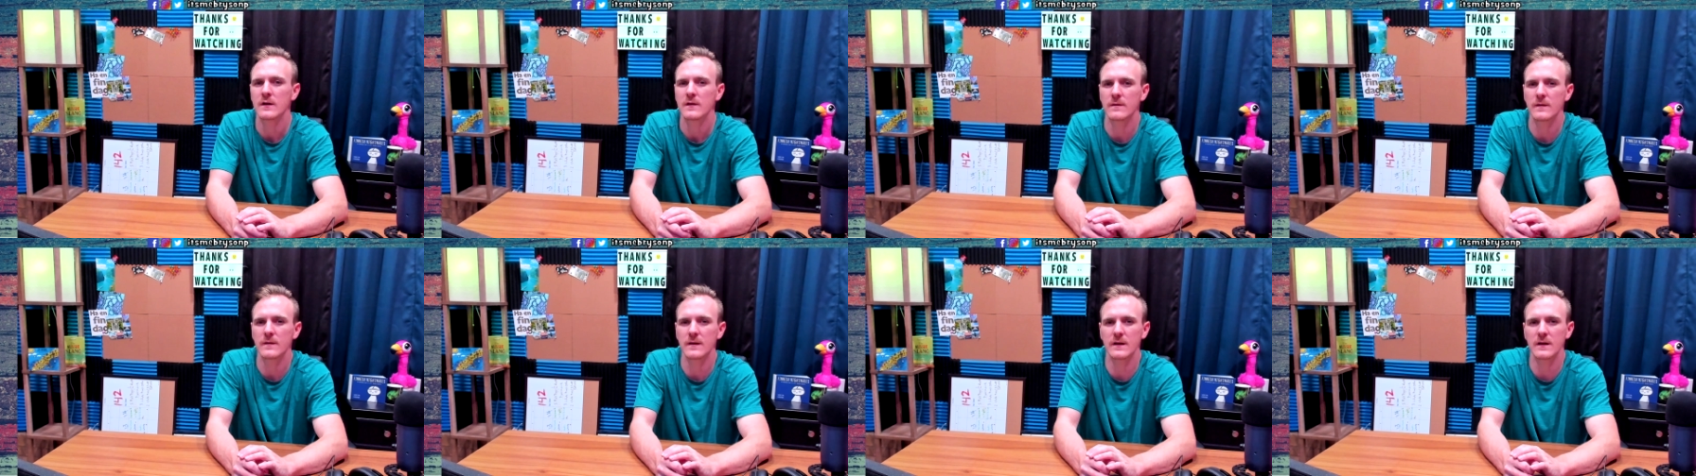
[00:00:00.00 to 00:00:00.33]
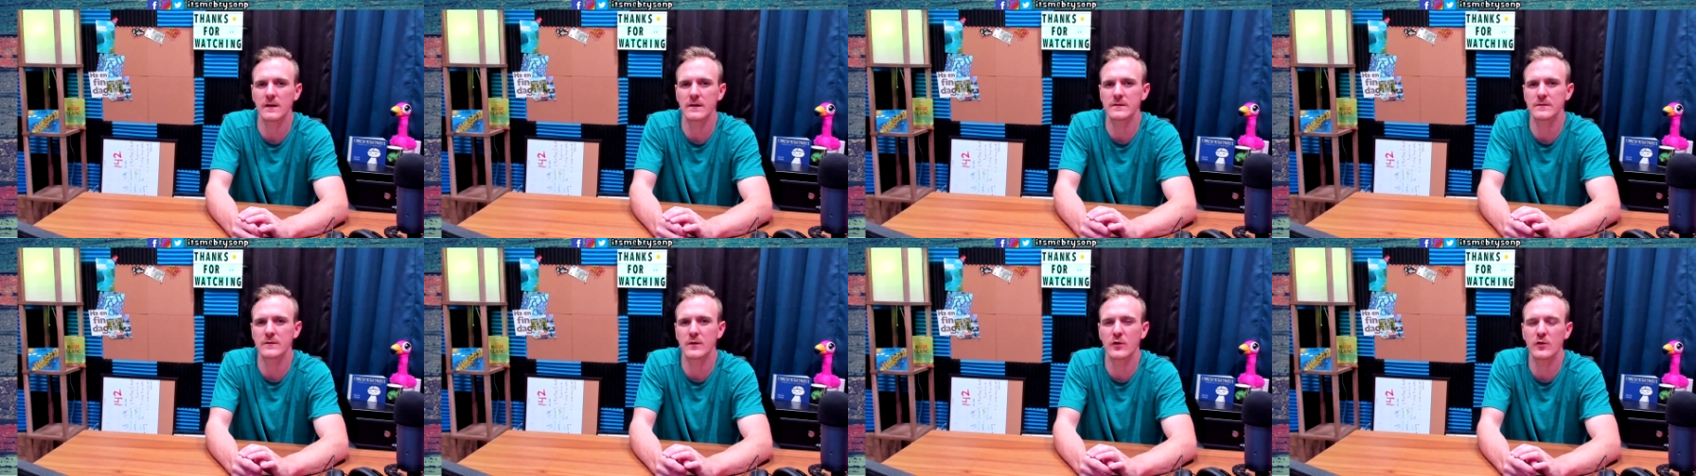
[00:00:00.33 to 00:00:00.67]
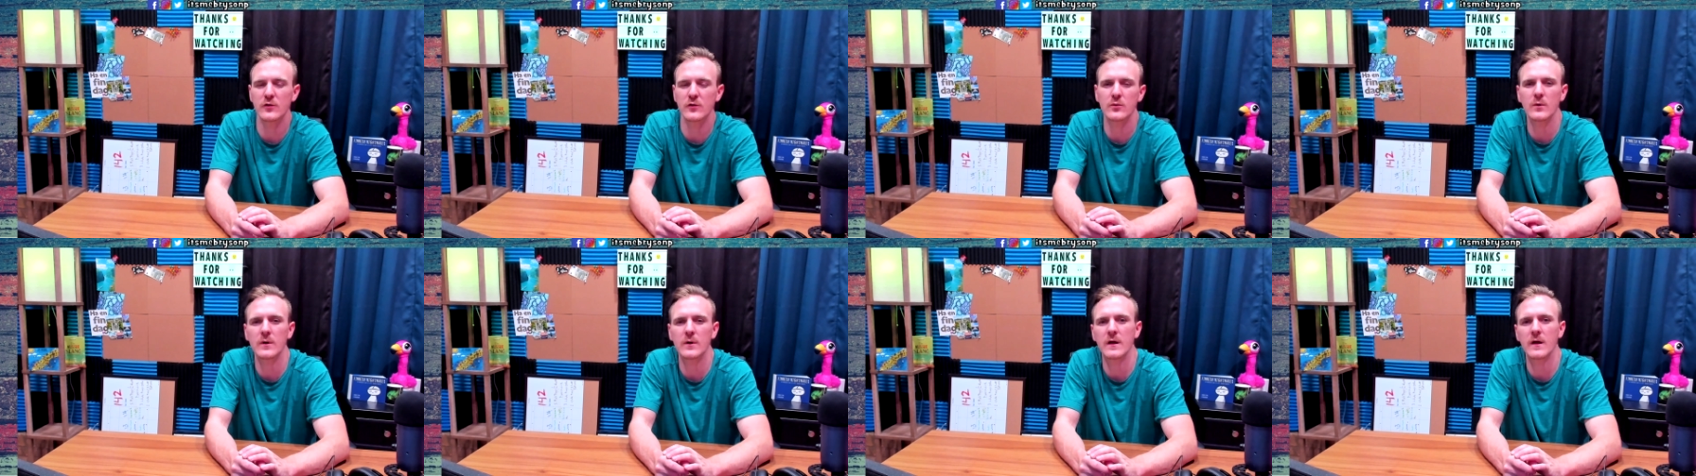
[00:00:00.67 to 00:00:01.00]
then
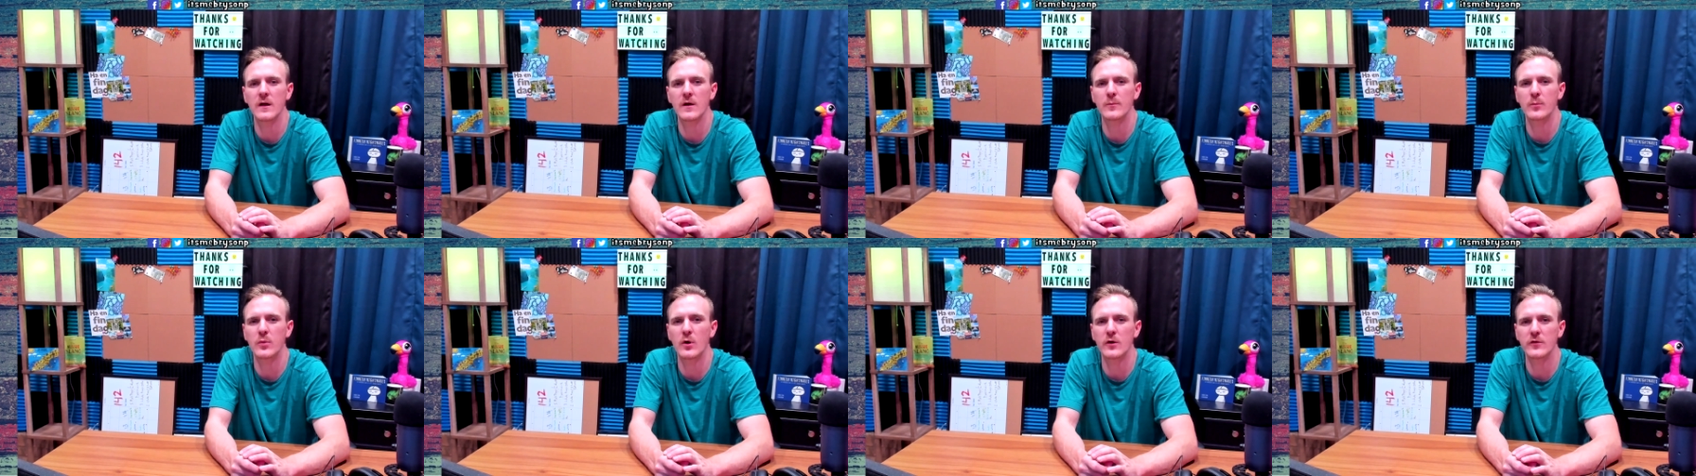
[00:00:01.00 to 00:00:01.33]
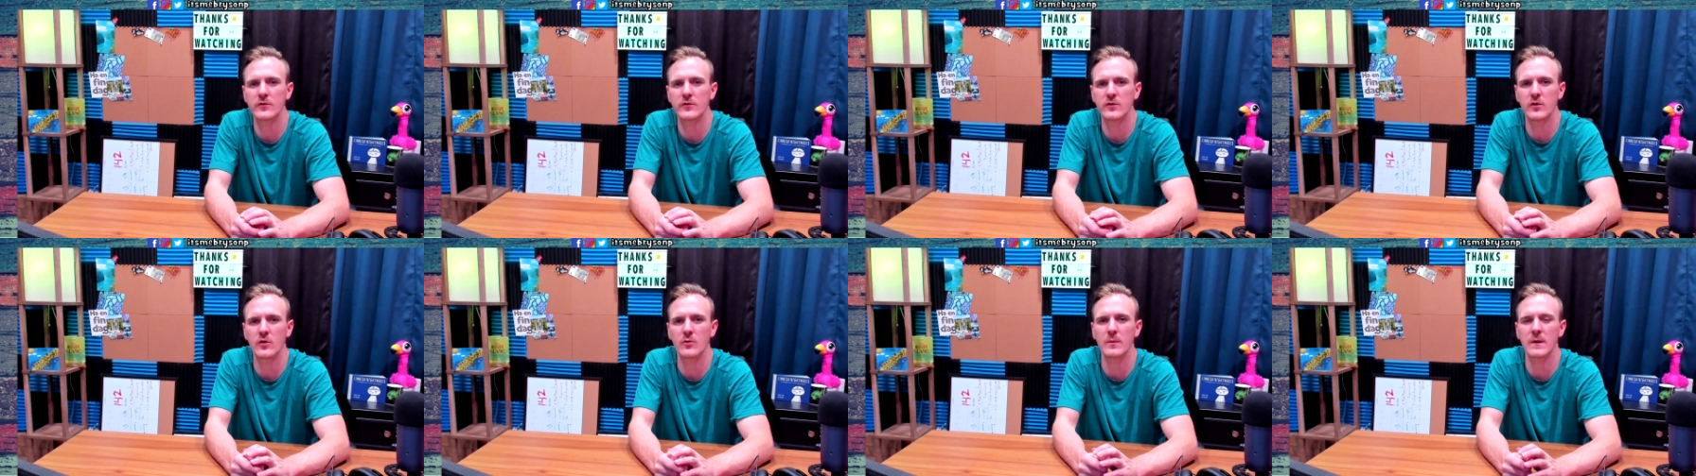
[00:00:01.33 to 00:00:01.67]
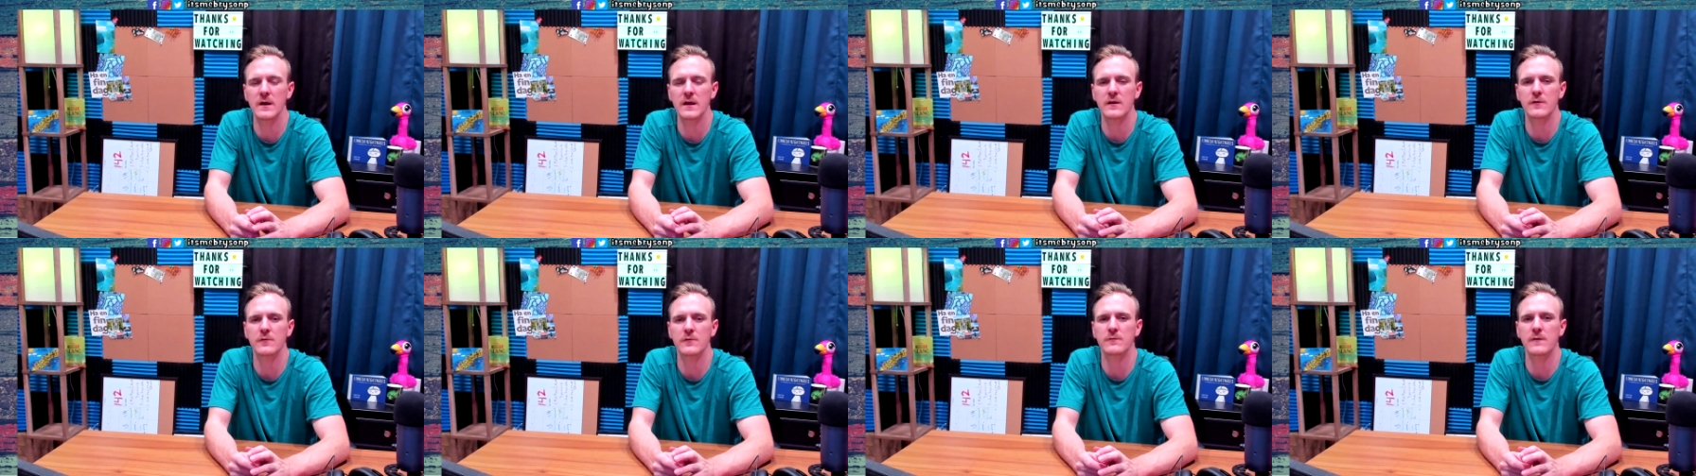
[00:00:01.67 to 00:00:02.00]
those will help also
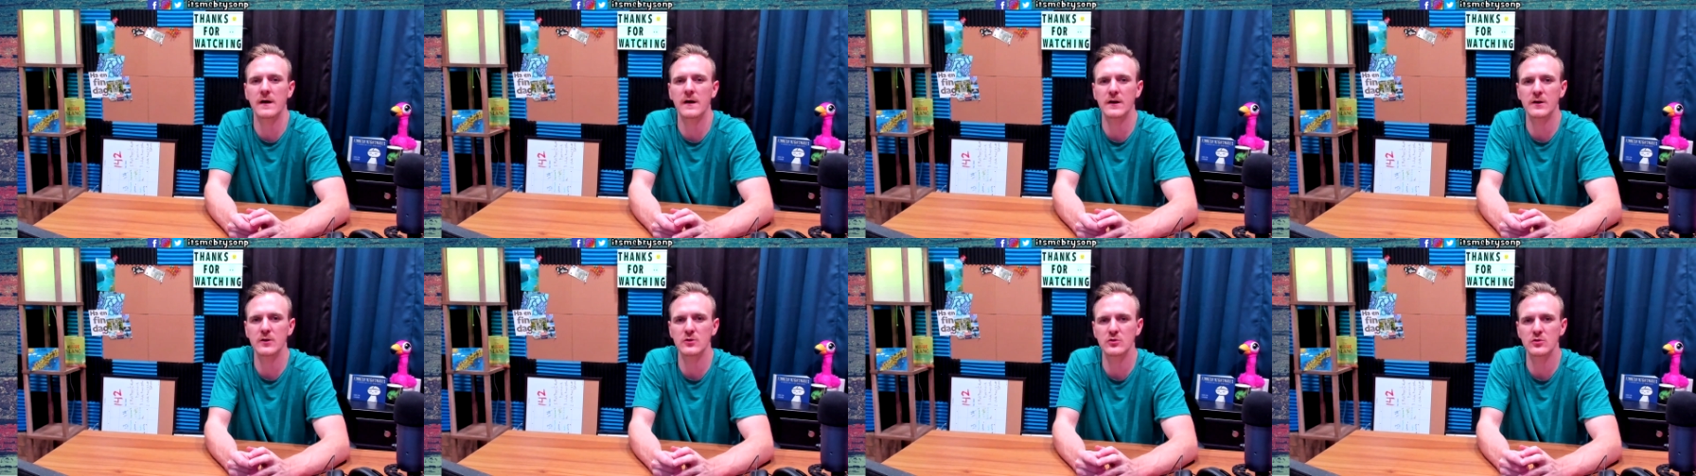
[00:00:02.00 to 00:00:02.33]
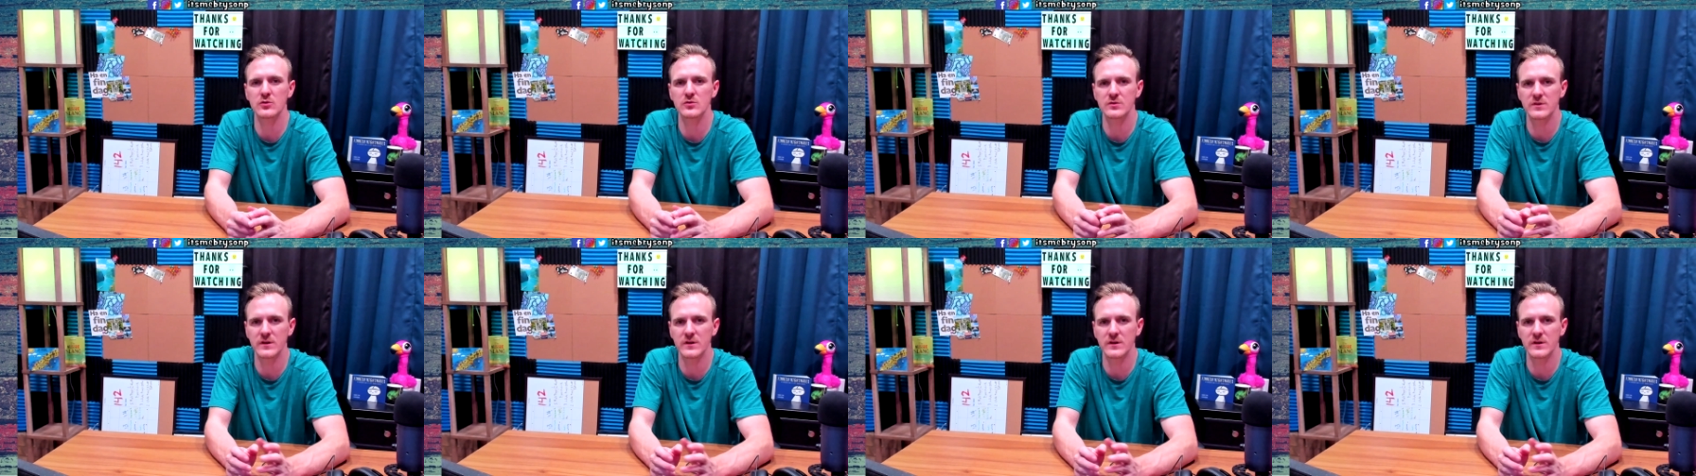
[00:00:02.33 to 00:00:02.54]
make final